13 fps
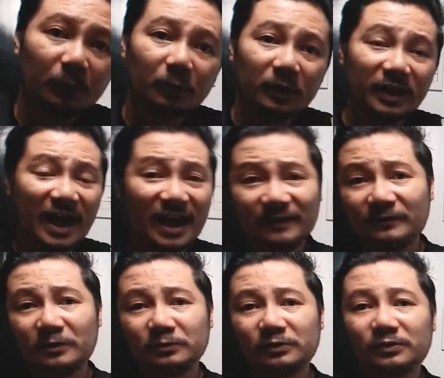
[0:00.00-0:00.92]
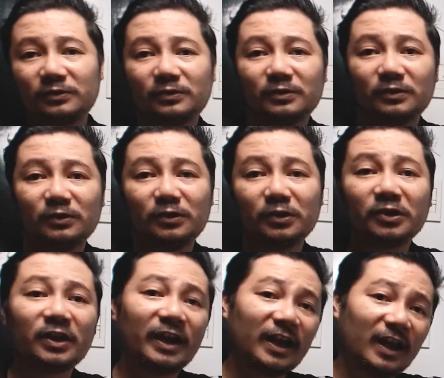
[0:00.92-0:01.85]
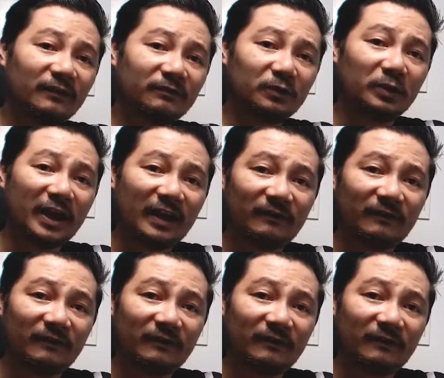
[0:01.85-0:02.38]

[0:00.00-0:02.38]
With iPhones, you're gonna have to have